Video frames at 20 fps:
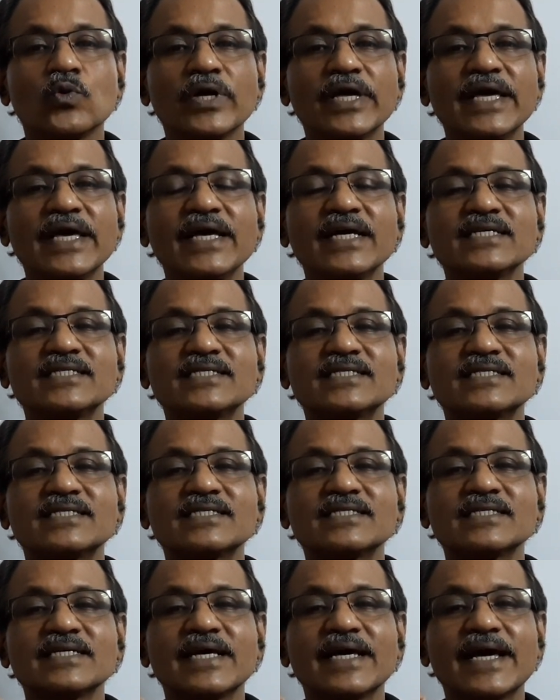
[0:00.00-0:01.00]

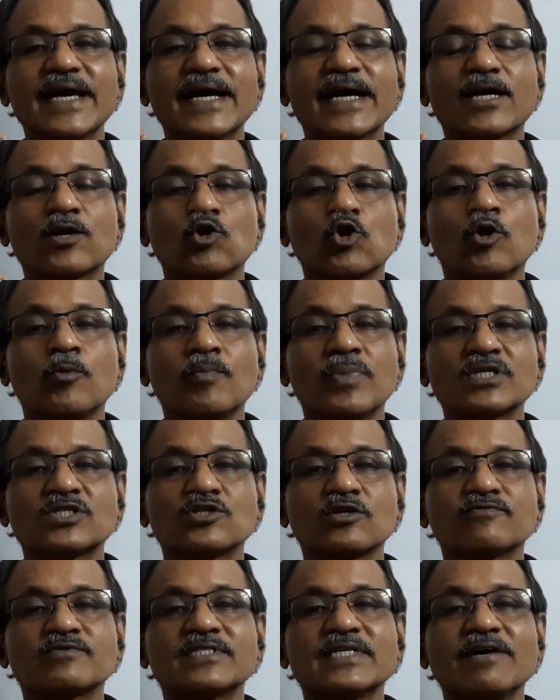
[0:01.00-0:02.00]
is a
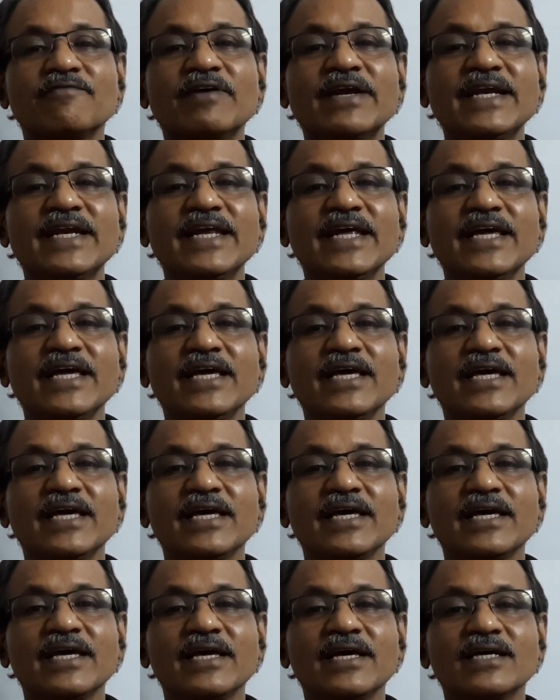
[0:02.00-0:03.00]
rhombus of
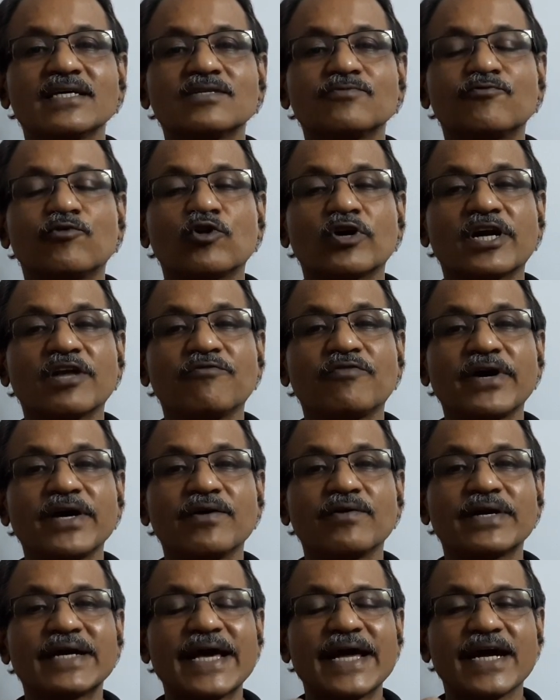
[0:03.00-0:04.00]

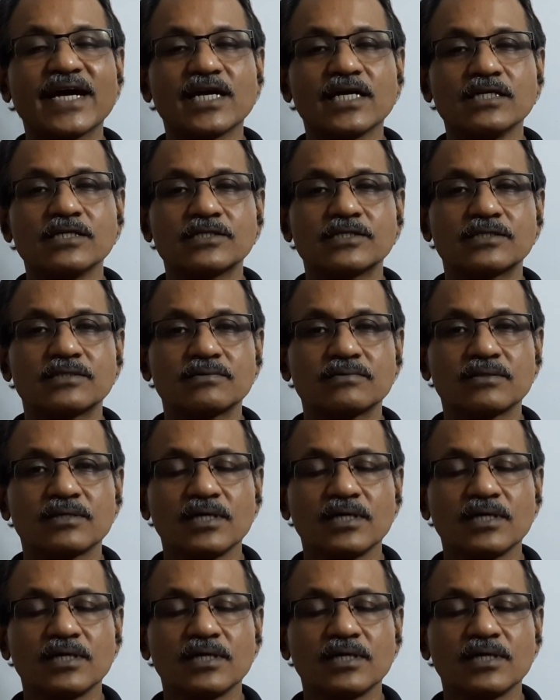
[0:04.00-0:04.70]
70-45 diagonals.